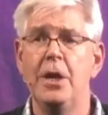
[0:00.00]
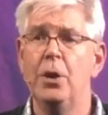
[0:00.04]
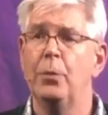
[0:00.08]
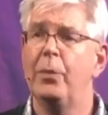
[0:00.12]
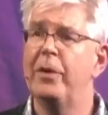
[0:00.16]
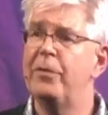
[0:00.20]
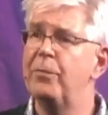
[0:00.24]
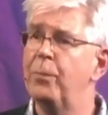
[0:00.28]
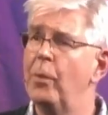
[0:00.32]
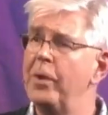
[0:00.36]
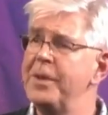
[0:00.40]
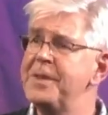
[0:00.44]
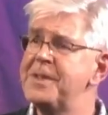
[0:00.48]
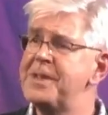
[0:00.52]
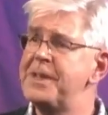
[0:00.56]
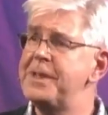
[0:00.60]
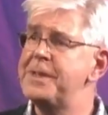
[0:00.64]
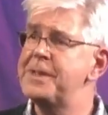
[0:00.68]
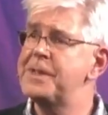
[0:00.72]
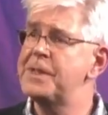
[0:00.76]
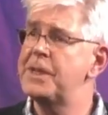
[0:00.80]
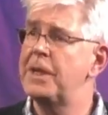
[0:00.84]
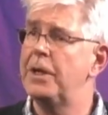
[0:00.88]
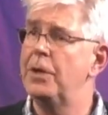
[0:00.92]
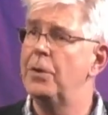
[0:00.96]
We've
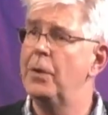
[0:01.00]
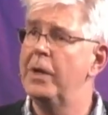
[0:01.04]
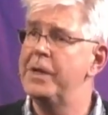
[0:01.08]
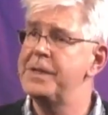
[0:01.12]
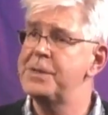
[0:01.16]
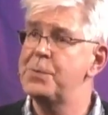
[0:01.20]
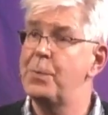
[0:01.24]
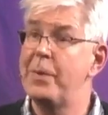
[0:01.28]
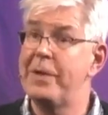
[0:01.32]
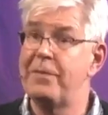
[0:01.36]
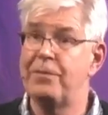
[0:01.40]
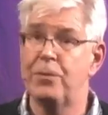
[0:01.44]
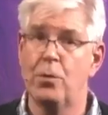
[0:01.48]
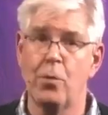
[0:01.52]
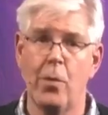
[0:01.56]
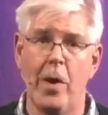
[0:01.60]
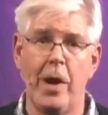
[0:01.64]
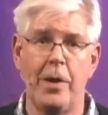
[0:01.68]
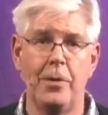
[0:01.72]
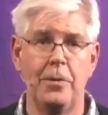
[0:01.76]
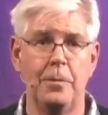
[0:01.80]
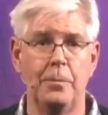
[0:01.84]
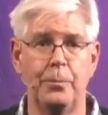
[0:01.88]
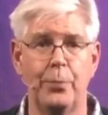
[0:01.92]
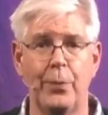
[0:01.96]
wanted to, as we've
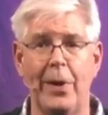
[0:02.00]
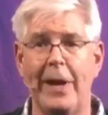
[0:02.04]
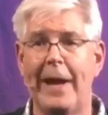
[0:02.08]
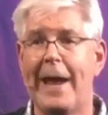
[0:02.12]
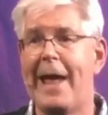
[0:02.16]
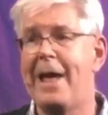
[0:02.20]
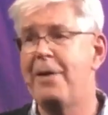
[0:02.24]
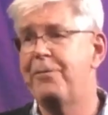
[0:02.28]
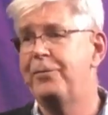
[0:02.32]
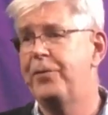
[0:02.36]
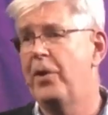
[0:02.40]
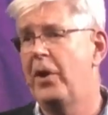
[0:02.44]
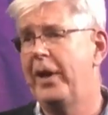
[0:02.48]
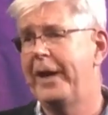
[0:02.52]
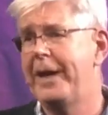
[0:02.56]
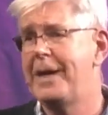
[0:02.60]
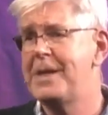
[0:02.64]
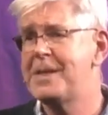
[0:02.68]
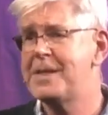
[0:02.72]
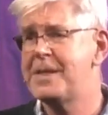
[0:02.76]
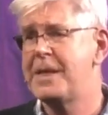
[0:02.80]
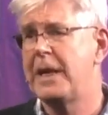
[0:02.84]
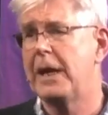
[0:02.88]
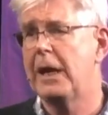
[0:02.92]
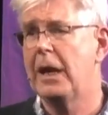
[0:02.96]
grown, bring
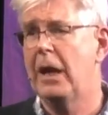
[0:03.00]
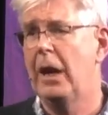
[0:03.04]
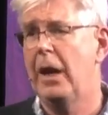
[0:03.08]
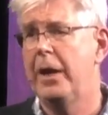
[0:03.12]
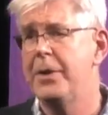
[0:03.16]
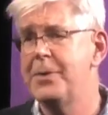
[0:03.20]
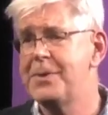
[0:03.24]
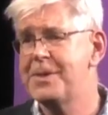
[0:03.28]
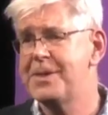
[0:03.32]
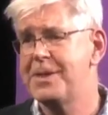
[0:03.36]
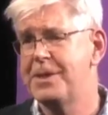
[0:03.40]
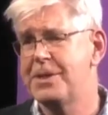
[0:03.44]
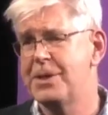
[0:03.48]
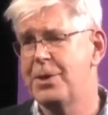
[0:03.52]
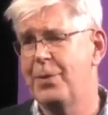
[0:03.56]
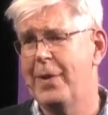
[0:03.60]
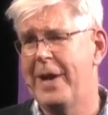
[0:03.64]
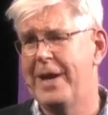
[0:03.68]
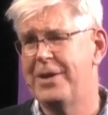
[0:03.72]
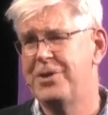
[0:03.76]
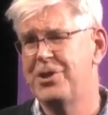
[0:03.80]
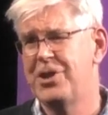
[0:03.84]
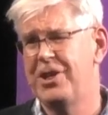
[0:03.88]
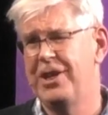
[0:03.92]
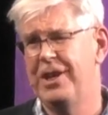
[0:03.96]
FIEC closer to
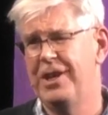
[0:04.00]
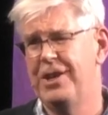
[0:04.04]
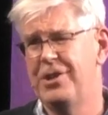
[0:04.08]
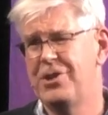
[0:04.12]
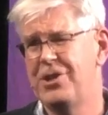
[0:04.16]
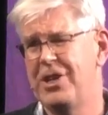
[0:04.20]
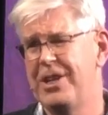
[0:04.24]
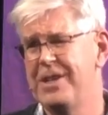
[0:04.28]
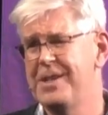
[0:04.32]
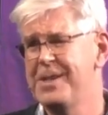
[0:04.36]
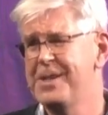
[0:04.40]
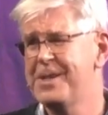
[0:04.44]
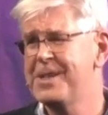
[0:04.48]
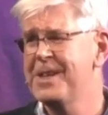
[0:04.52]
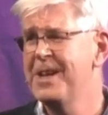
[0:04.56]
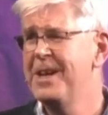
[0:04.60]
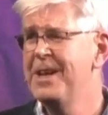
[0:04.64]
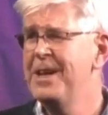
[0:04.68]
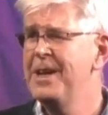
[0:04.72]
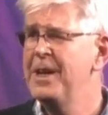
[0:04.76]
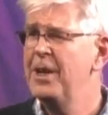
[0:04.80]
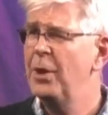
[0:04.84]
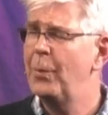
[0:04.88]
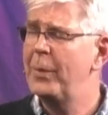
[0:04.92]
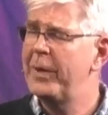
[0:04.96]
our churches.
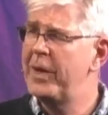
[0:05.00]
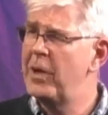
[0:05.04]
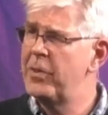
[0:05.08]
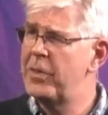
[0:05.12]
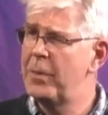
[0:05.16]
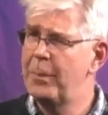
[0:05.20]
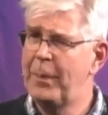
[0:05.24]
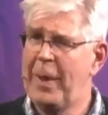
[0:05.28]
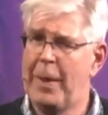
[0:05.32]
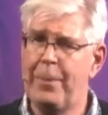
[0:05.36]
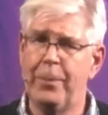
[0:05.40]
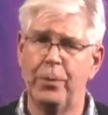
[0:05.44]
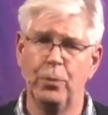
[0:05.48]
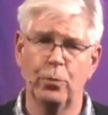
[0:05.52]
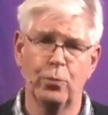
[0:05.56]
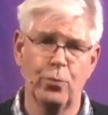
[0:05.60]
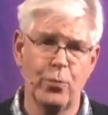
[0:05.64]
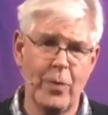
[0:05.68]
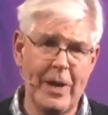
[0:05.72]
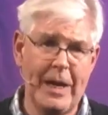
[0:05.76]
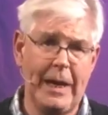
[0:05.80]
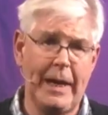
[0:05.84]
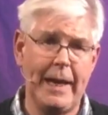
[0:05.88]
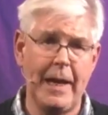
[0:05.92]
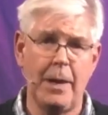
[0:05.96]
We know that people
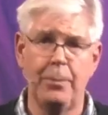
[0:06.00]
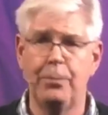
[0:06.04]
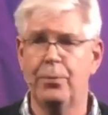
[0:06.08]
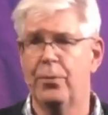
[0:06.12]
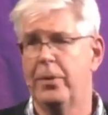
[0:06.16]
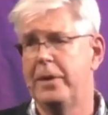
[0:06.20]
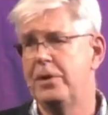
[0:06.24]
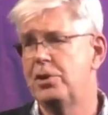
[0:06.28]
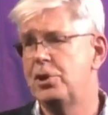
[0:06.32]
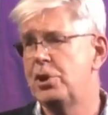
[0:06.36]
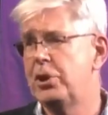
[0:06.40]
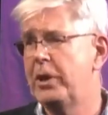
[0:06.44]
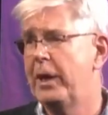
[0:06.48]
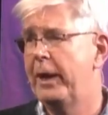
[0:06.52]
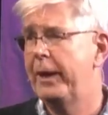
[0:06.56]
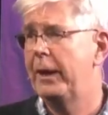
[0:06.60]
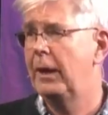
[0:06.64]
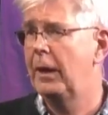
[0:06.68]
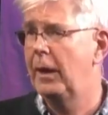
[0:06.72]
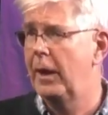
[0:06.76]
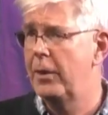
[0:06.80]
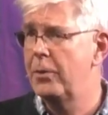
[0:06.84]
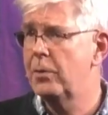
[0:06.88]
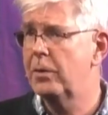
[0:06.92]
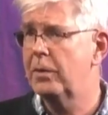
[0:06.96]
really
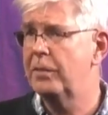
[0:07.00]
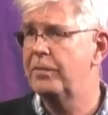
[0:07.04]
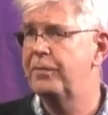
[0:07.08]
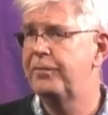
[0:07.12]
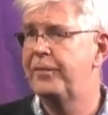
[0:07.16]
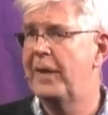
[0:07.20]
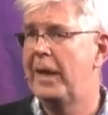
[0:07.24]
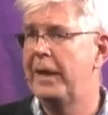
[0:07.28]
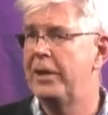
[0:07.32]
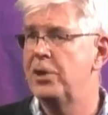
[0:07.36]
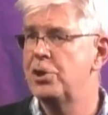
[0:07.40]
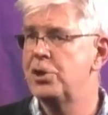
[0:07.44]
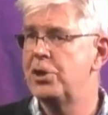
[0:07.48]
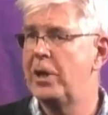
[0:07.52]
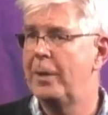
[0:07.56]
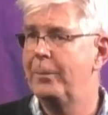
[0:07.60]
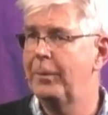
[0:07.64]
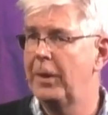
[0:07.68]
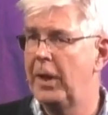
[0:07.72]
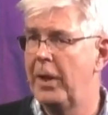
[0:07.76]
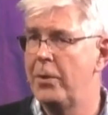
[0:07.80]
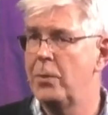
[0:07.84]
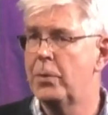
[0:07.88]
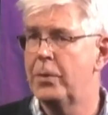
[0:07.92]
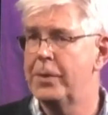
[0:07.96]
appreciate local fellowship,
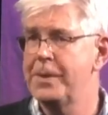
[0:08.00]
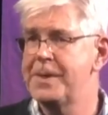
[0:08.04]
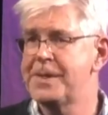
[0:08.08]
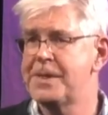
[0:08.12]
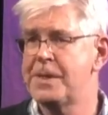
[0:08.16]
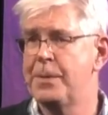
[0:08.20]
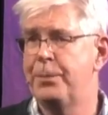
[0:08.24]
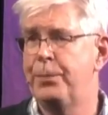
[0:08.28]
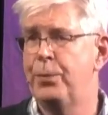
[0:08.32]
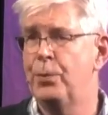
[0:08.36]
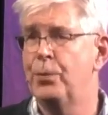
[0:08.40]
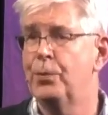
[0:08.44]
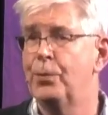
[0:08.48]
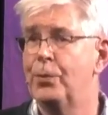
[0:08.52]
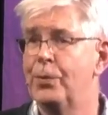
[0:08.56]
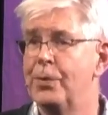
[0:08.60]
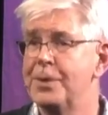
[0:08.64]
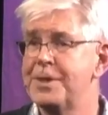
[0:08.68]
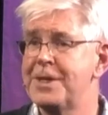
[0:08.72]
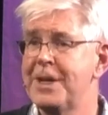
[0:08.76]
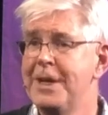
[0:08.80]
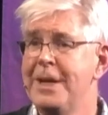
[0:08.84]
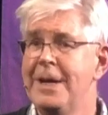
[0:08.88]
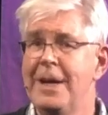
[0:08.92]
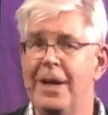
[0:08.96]
local
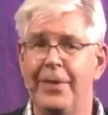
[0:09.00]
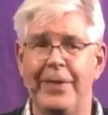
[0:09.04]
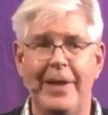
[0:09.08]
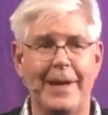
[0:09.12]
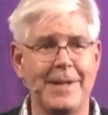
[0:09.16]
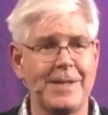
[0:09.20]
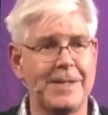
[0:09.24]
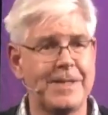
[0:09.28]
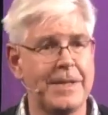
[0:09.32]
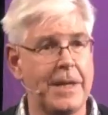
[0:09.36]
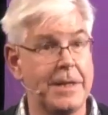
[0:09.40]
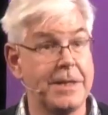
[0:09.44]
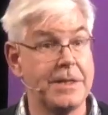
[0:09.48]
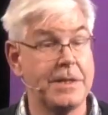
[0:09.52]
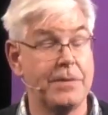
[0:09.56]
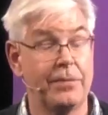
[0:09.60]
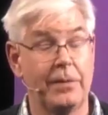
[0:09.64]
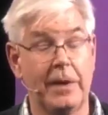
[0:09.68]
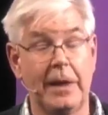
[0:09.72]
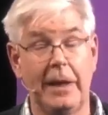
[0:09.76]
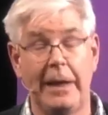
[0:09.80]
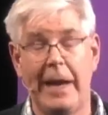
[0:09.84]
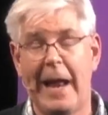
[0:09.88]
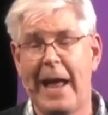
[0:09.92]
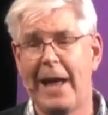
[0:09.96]
support, that sense
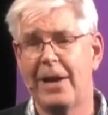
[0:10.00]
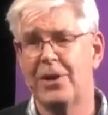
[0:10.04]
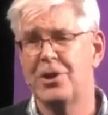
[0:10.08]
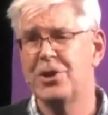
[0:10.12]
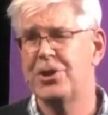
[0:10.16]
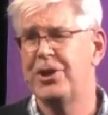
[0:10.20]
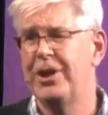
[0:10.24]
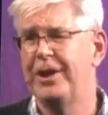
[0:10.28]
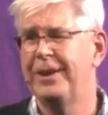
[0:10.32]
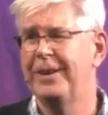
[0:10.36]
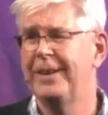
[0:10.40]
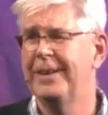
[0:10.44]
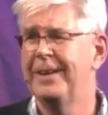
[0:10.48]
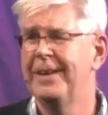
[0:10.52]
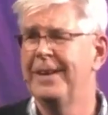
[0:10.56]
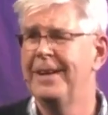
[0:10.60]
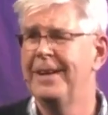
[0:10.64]
of connection.